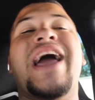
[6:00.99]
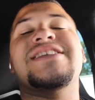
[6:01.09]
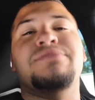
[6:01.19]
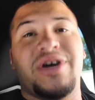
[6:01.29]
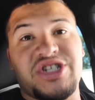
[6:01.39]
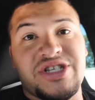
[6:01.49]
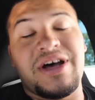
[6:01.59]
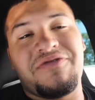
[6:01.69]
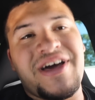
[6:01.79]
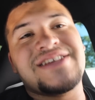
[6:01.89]
as much
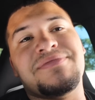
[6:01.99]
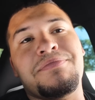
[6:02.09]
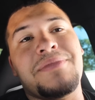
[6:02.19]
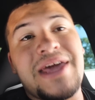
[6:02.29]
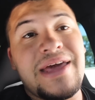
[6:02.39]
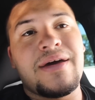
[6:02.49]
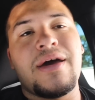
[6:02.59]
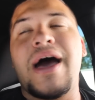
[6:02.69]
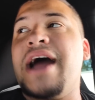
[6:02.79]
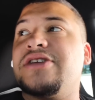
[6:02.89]
stuff as me.
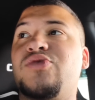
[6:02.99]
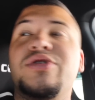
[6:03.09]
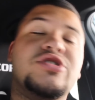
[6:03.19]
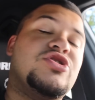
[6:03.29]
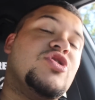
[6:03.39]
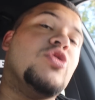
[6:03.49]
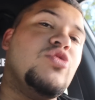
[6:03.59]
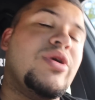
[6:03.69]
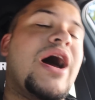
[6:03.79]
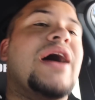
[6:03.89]
I just wanted to show
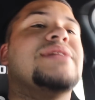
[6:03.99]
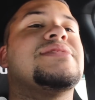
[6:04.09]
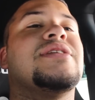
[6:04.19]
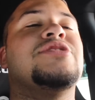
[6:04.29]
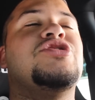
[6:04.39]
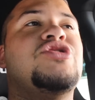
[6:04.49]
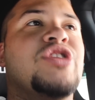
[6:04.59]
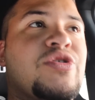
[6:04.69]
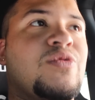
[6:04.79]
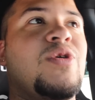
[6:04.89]
you guys a
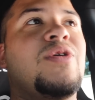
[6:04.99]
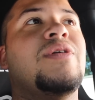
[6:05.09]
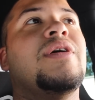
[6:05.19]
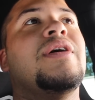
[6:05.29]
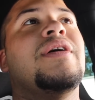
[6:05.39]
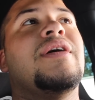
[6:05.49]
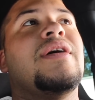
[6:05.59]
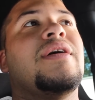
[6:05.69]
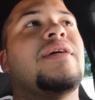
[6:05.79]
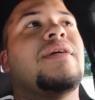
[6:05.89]
general
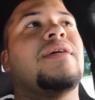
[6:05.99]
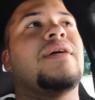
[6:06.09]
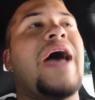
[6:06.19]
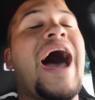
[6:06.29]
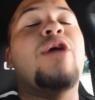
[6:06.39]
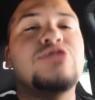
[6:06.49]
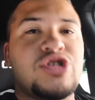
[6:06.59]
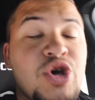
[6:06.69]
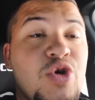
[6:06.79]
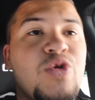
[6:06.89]
how
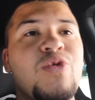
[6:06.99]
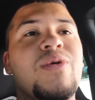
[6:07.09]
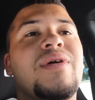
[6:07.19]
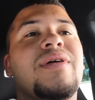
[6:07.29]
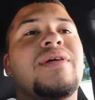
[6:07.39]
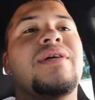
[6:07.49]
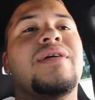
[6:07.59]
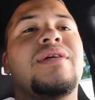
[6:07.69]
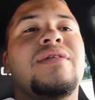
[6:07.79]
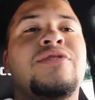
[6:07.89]
to
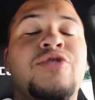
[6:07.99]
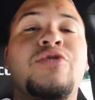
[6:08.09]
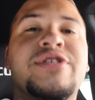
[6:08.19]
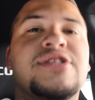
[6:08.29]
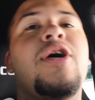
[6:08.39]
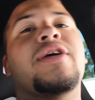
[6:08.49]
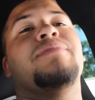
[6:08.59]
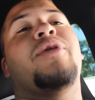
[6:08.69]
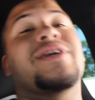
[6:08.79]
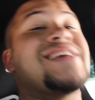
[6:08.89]
do this
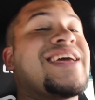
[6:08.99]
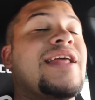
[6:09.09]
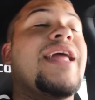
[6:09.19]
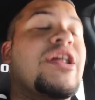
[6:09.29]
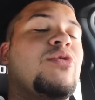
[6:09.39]
logging part, because I get a lot of